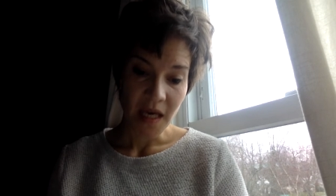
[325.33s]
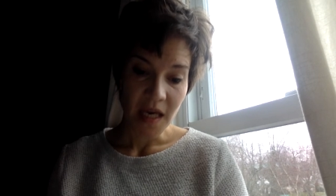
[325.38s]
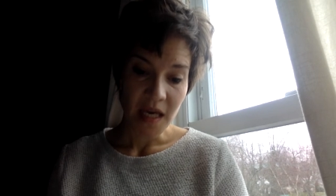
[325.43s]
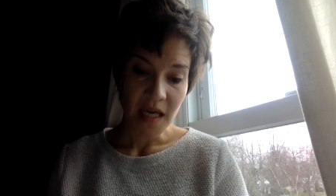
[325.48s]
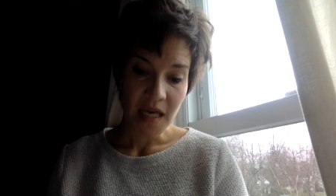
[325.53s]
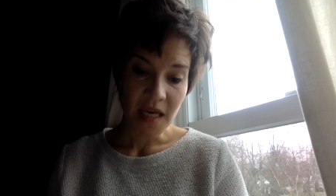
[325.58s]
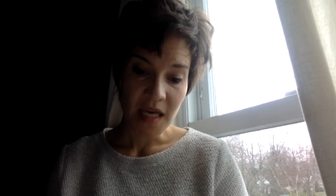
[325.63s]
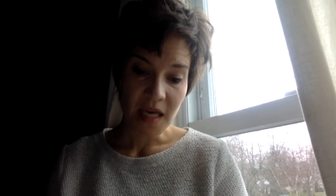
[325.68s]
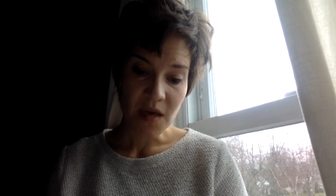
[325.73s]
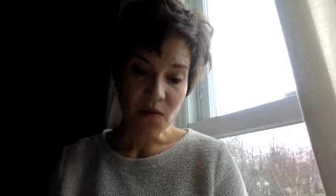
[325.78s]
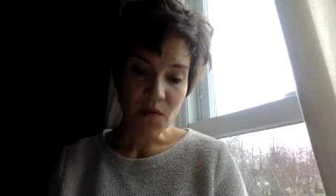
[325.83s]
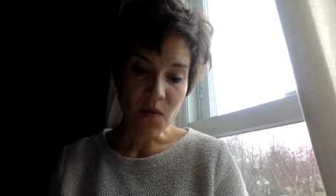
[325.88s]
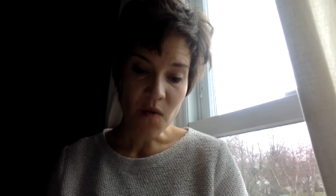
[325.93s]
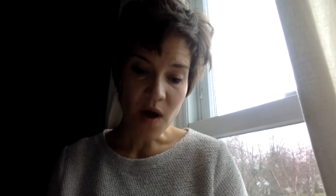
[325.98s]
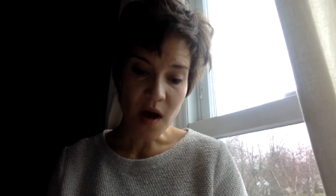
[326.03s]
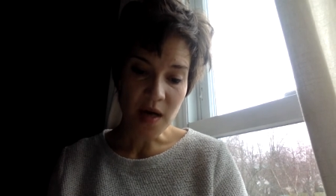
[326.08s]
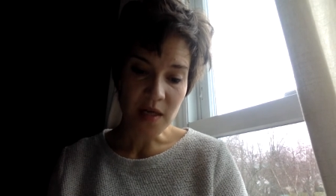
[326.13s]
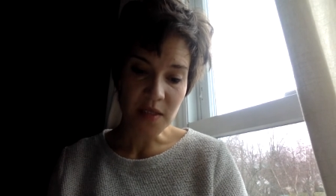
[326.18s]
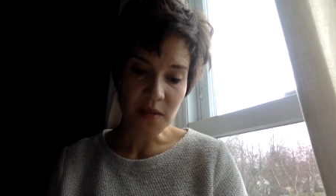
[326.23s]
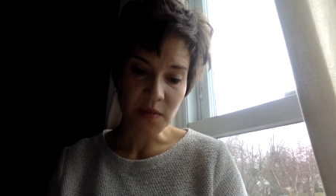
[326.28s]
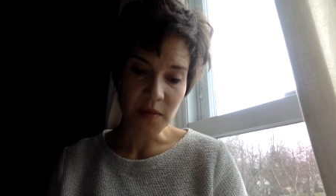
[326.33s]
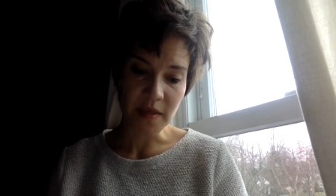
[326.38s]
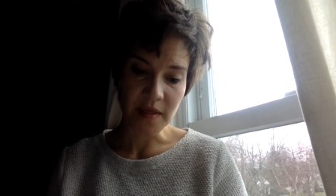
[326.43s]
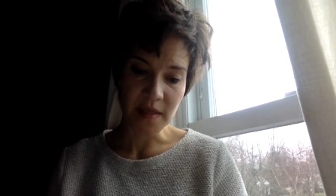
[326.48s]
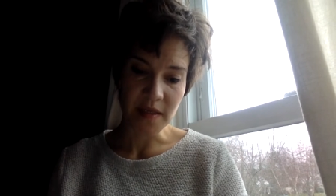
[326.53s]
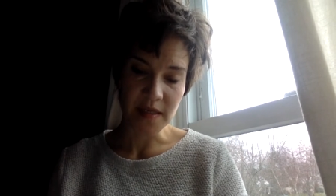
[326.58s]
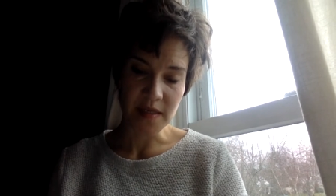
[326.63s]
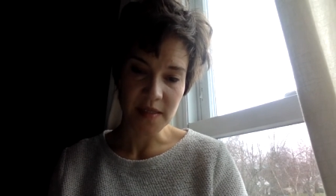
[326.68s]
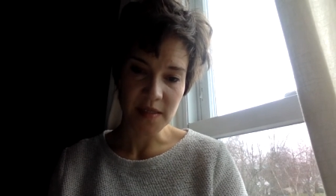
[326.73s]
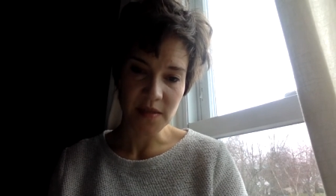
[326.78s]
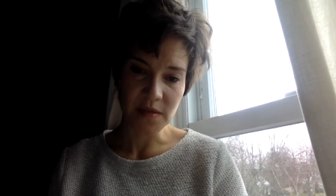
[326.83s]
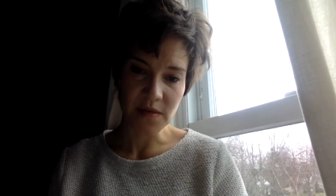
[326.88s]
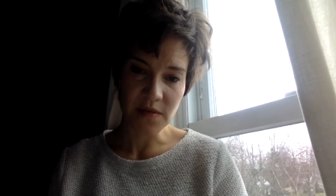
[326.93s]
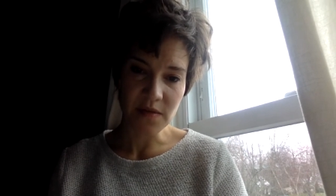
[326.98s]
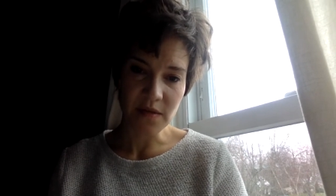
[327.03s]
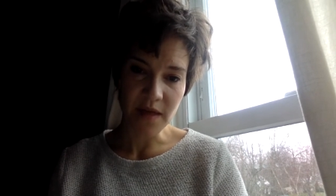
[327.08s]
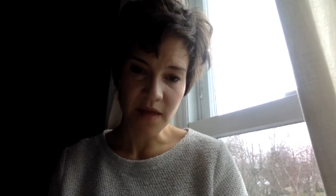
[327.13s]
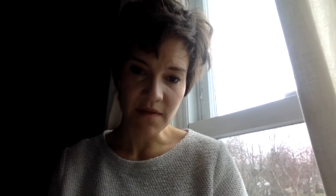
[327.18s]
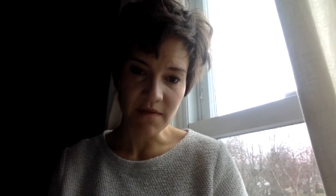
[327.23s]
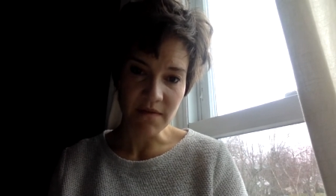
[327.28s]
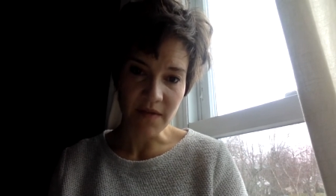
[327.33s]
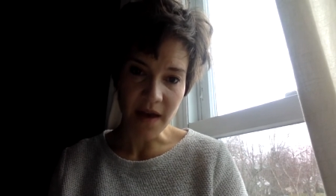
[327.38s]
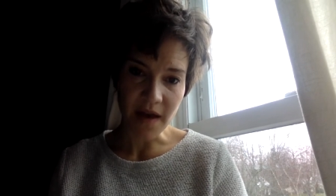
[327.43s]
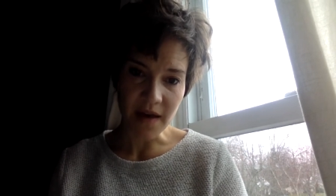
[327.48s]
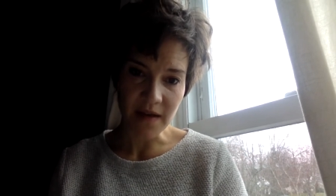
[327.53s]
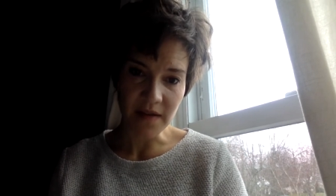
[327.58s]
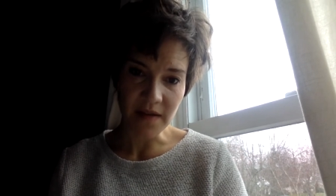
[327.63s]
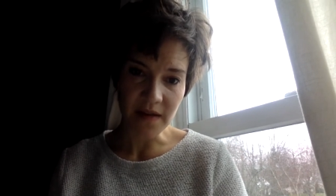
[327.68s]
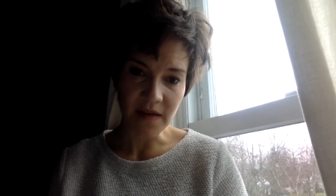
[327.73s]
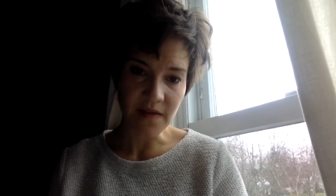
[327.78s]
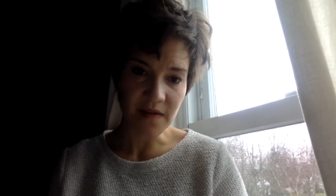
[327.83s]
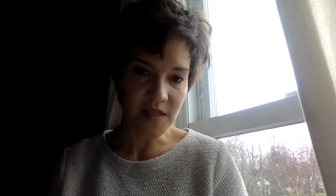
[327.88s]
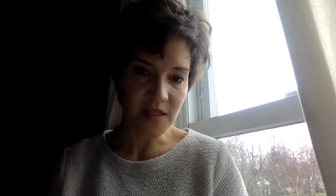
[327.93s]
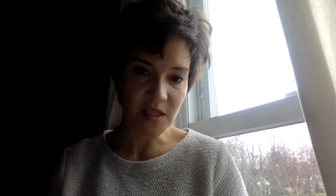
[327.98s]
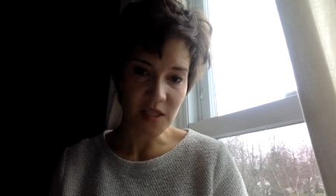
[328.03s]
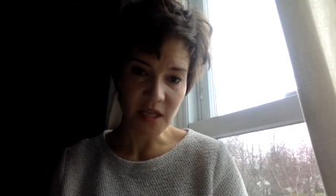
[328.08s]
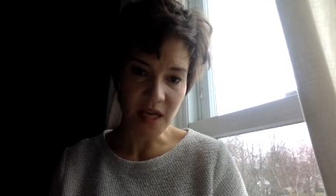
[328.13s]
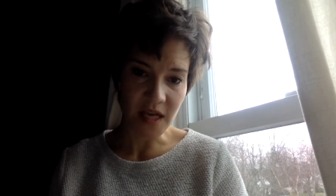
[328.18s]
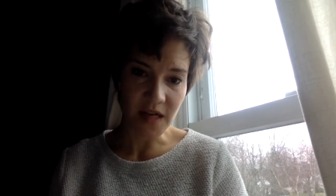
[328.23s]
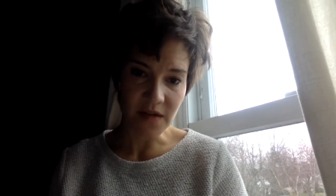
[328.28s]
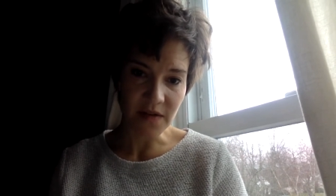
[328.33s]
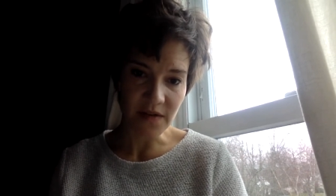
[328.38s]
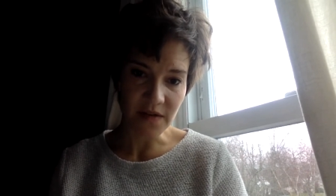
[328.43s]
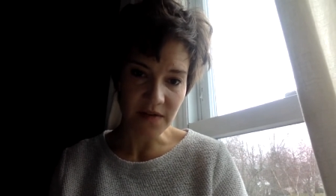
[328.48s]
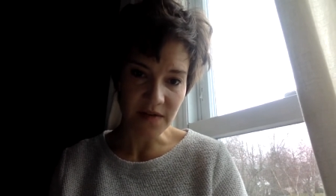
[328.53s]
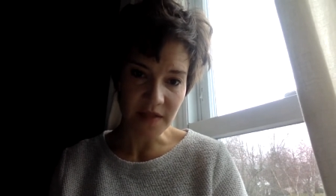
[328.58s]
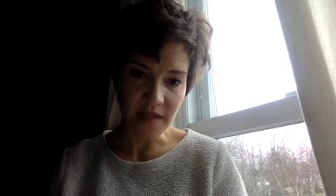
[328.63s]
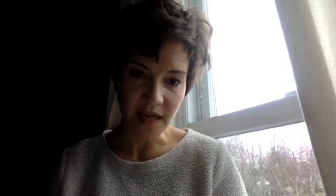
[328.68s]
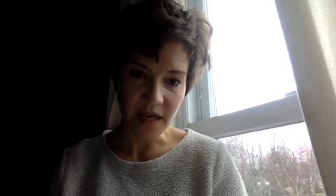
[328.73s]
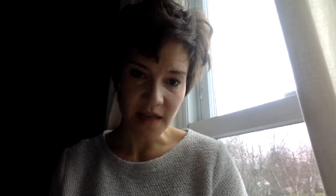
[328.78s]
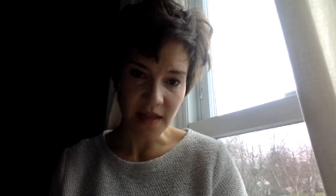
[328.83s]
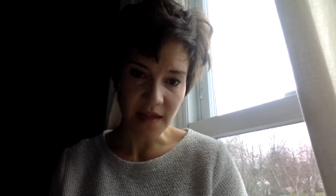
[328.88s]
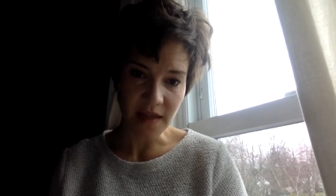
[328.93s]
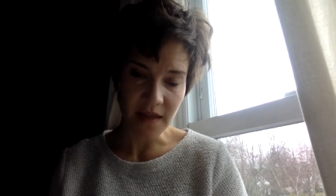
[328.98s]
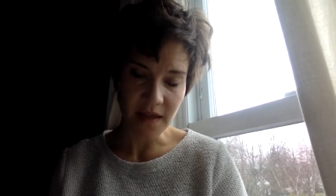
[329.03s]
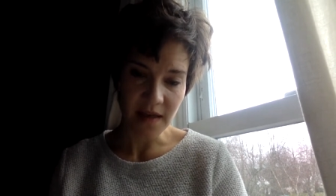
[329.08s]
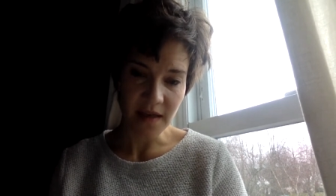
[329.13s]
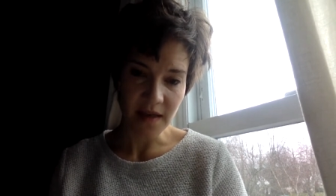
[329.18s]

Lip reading: He walked with us through that valley of the shadow of death.